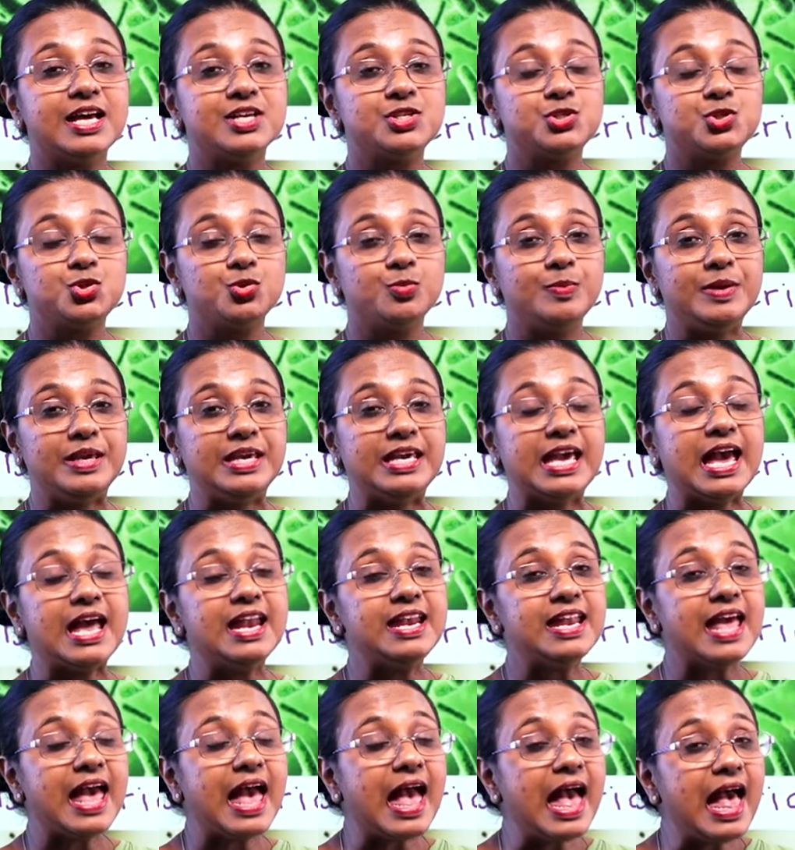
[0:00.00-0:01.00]
has to be
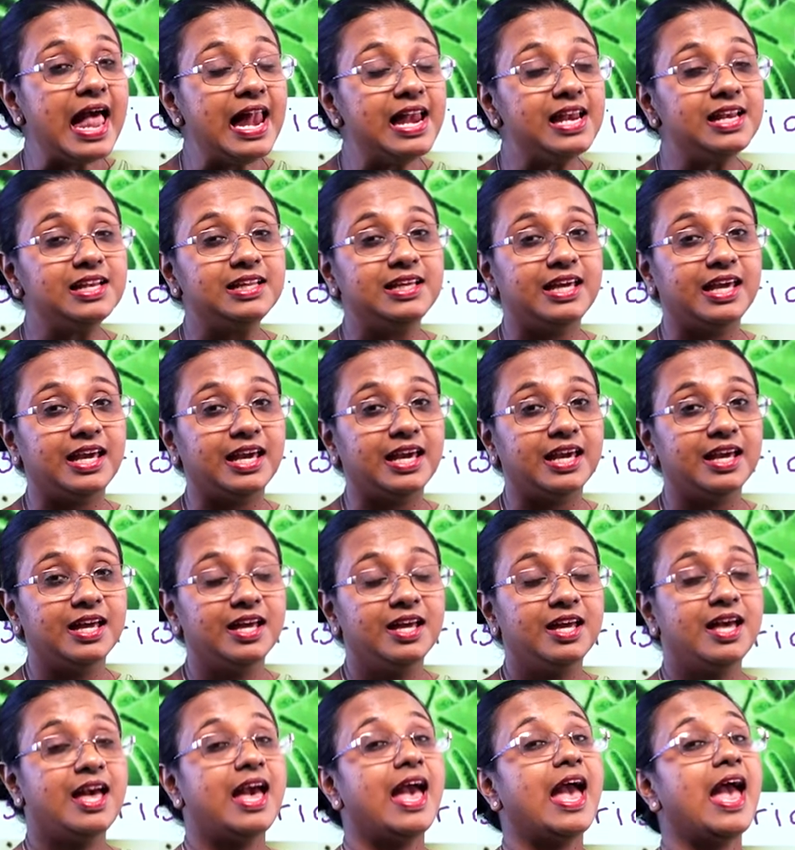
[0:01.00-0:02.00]
an algae
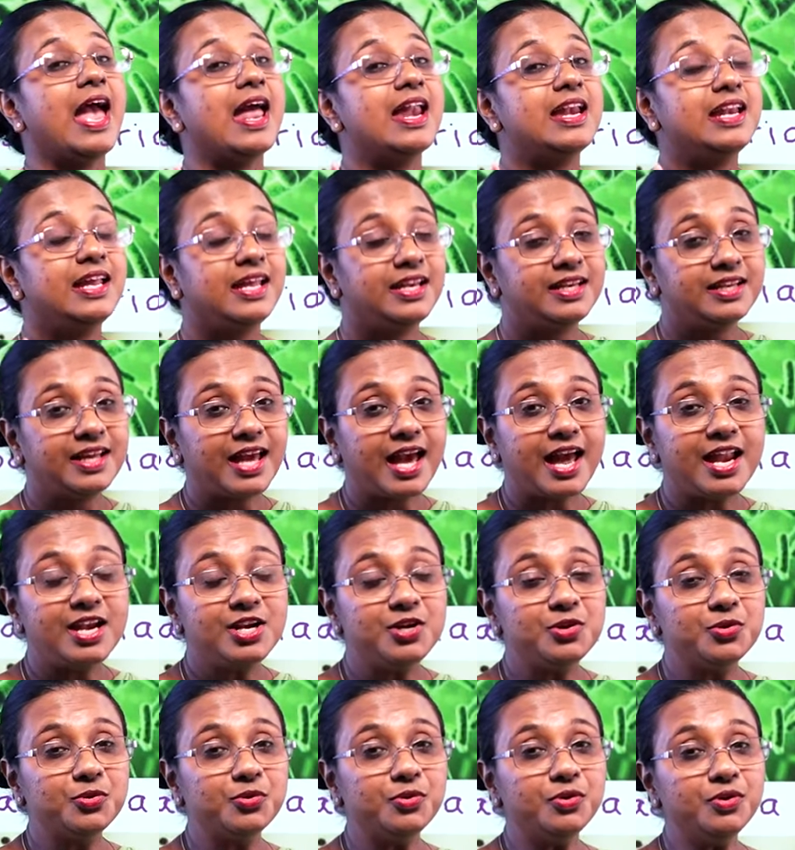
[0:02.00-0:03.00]
and it can
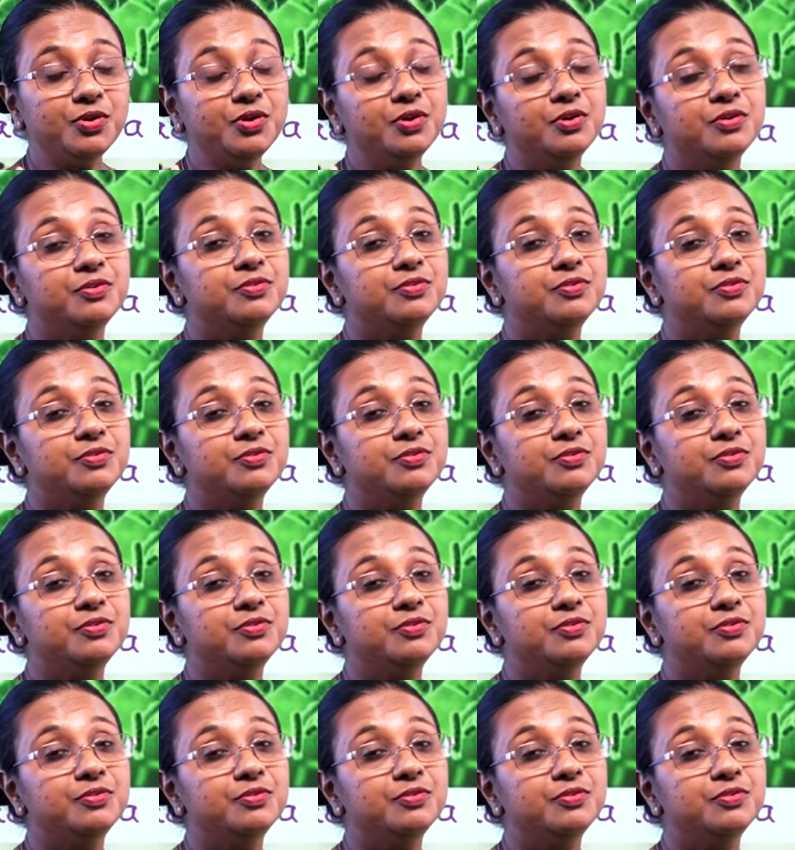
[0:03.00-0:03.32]
do